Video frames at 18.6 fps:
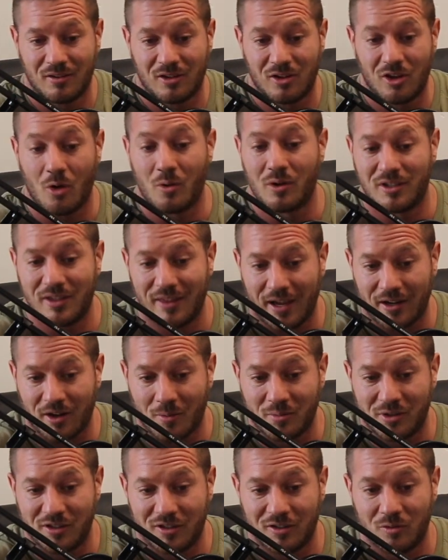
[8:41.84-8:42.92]
go into that
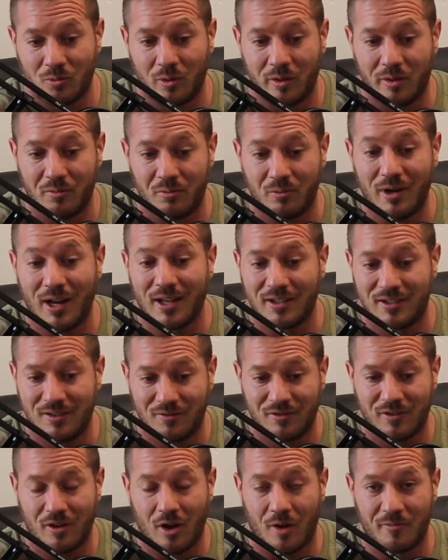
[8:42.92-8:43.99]
competition with
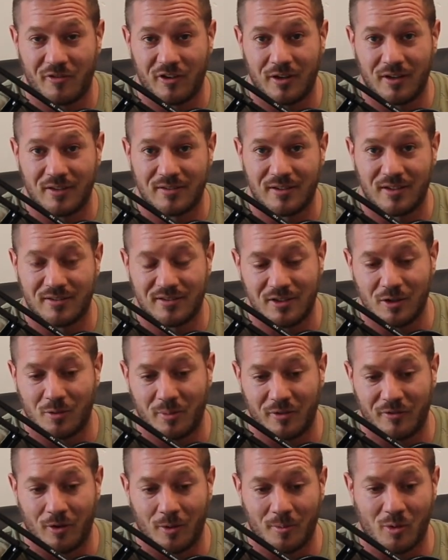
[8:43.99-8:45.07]
relative confidence and still
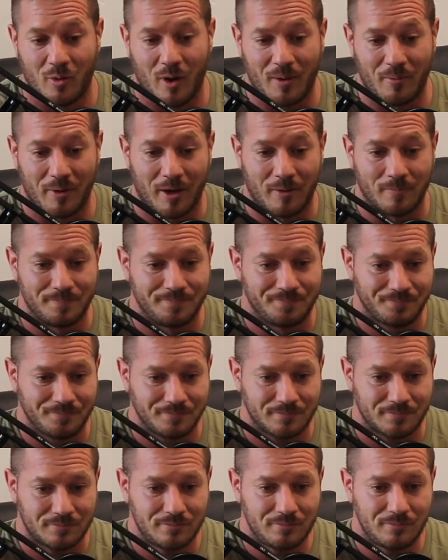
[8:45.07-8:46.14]
perform quite well.
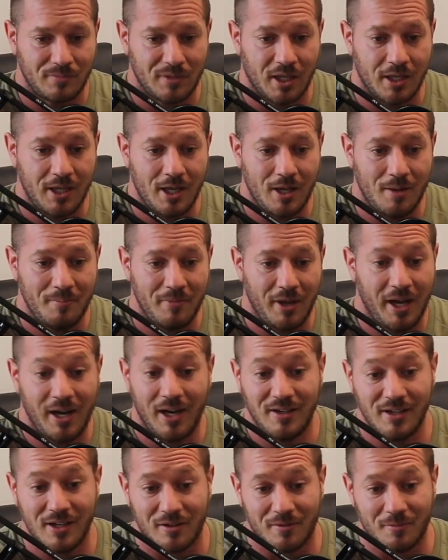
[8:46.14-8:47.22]
And I
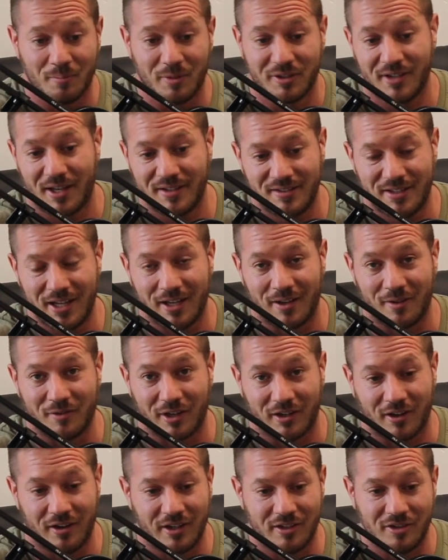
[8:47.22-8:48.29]
did. Besides deadlift,
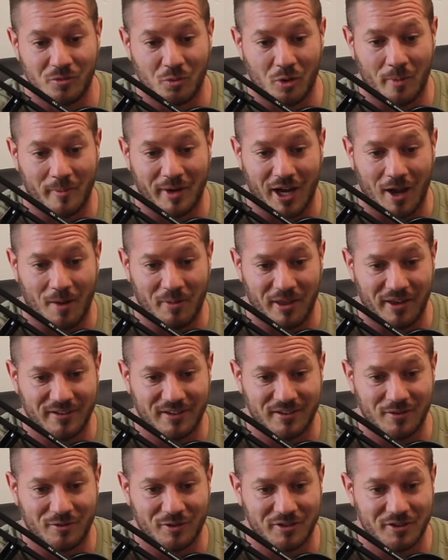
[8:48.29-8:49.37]
I got injured warming up. That's
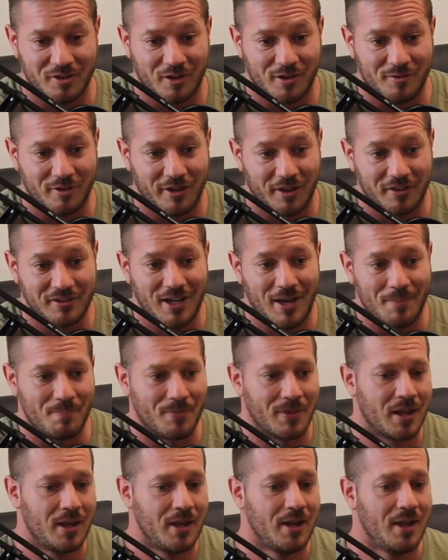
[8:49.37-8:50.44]
a different story for another time.
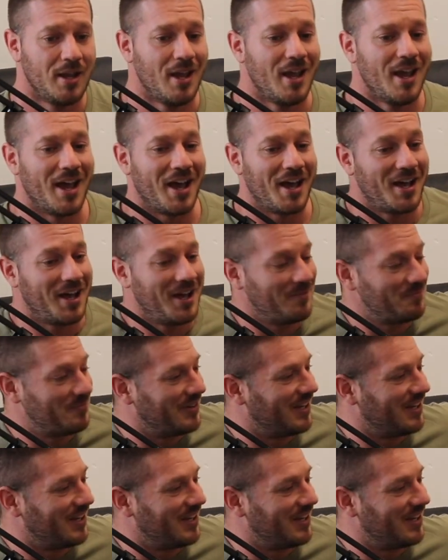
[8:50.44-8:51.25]
What